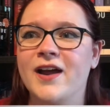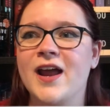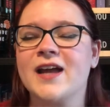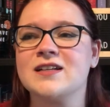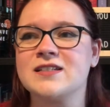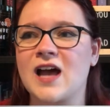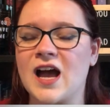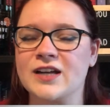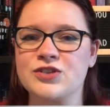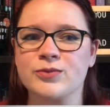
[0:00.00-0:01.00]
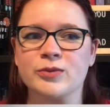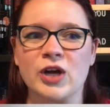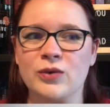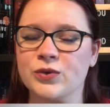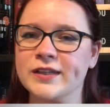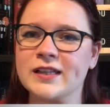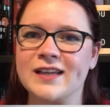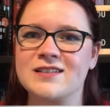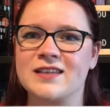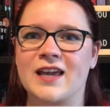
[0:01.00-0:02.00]
And I just remember I really
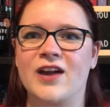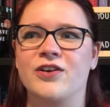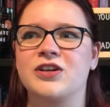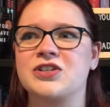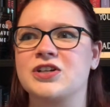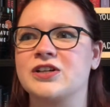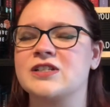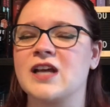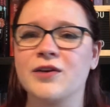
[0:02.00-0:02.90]
liked the characters.